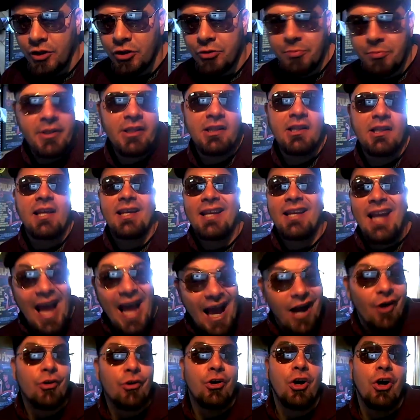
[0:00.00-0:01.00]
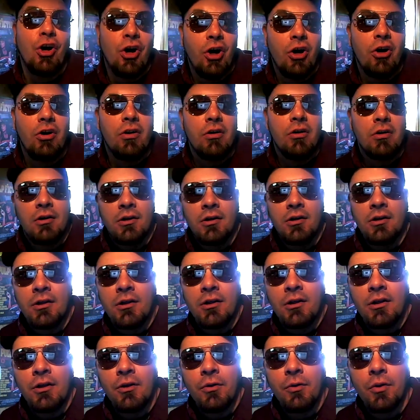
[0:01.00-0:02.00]
You mean like alcohol,
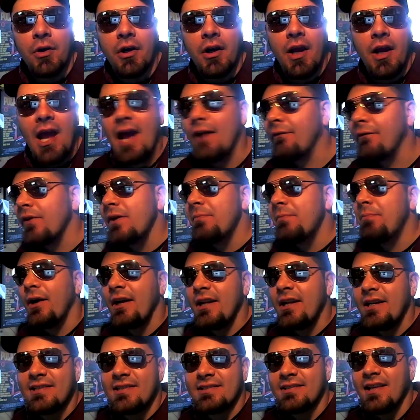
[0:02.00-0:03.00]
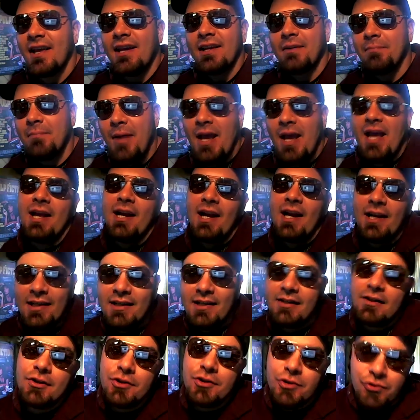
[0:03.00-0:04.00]
where everybody's like, man, I
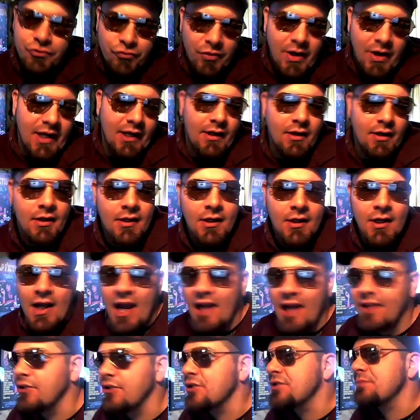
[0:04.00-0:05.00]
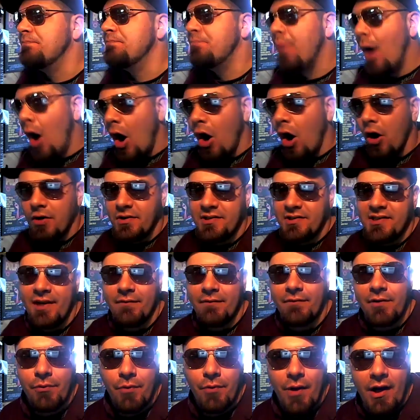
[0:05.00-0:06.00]
need a drink. And there's bars
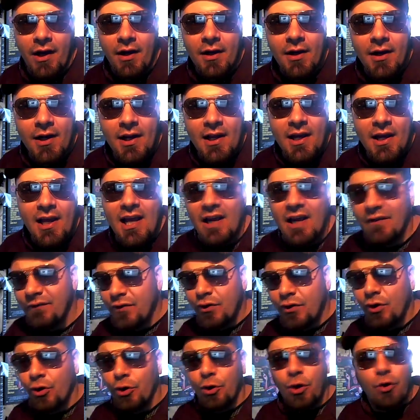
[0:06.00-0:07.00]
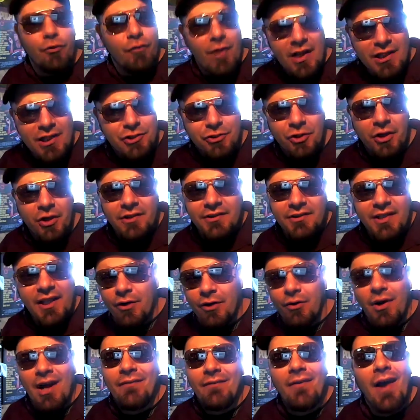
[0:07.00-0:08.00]
everywhere. And if you go to a restaurant and they
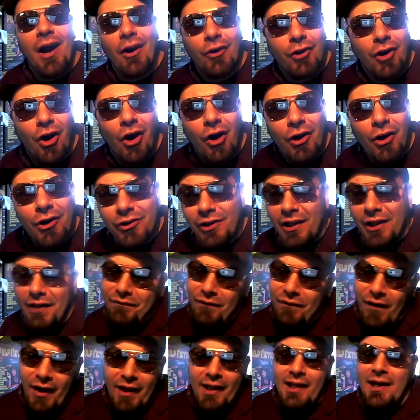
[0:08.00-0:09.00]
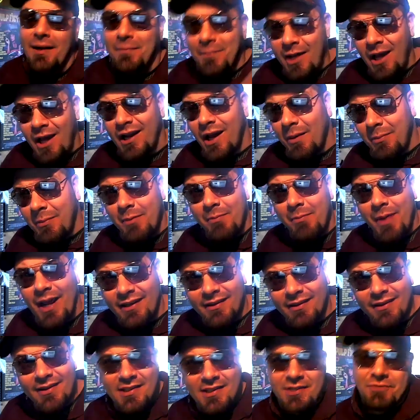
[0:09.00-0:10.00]
don't have alcohol, you're like, fuck it, I'm not coming
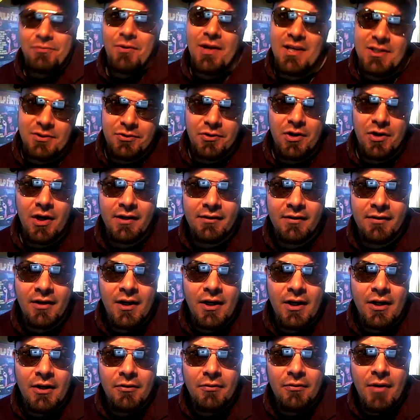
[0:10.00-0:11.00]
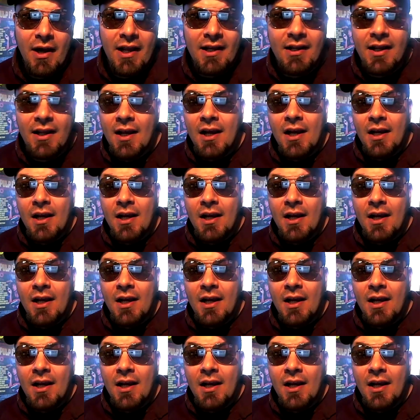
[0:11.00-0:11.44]
back to this restaurant, right?